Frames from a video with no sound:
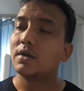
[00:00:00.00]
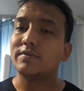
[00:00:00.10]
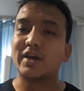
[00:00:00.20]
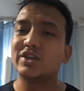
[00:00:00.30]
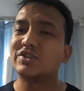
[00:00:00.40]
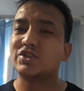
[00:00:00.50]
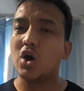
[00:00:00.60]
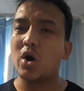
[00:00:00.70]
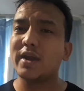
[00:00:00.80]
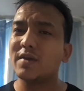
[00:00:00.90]
there is
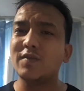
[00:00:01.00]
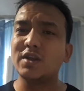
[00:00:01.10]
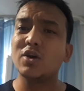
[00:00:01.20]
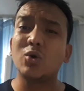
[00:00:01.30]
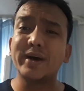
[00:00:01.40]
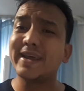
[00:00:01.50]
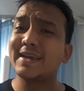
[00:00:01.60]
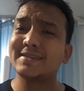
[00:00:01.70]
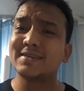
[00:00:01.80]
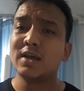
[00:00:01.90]
no any window on
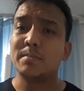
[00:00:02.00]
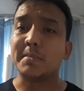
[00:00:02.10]
it.